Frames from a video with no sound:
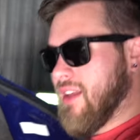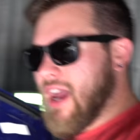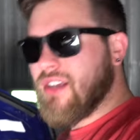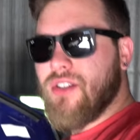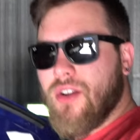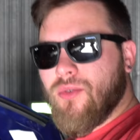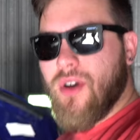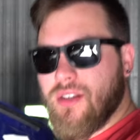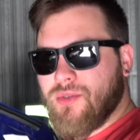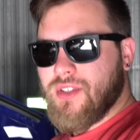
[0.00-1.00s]
last year
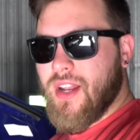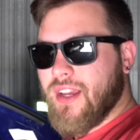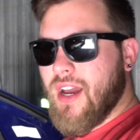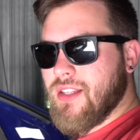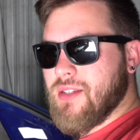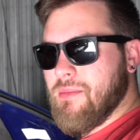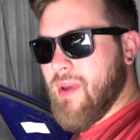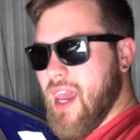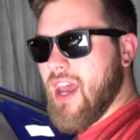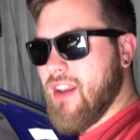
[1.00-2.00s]
was that I got some
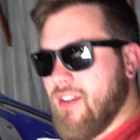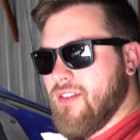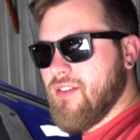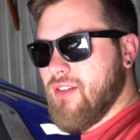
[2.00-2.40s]
bad